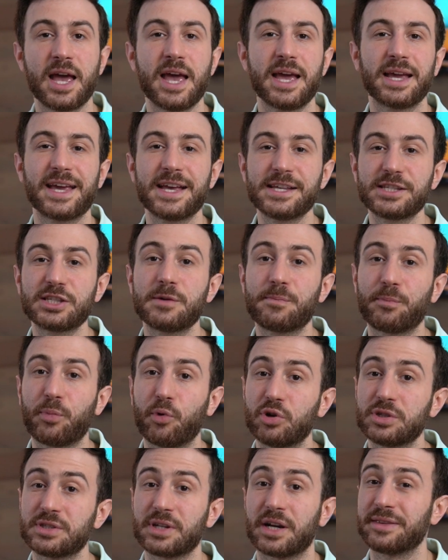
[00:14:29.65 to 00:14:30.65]
Case
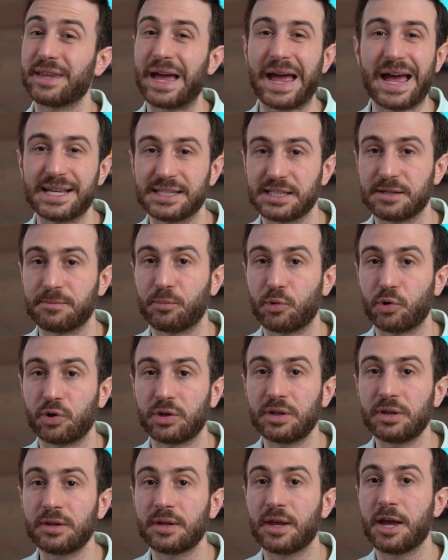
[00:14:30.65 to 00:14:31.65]
reports are not as
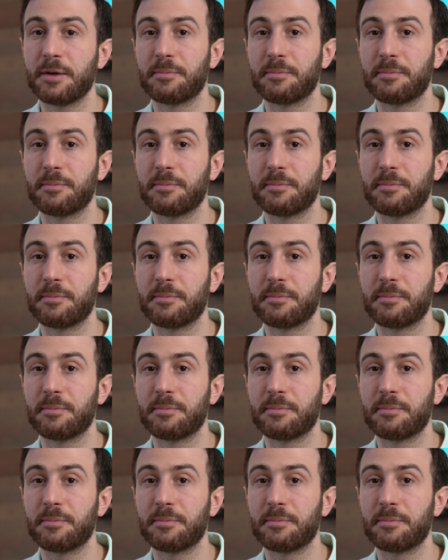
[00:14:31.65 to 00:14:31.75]
important,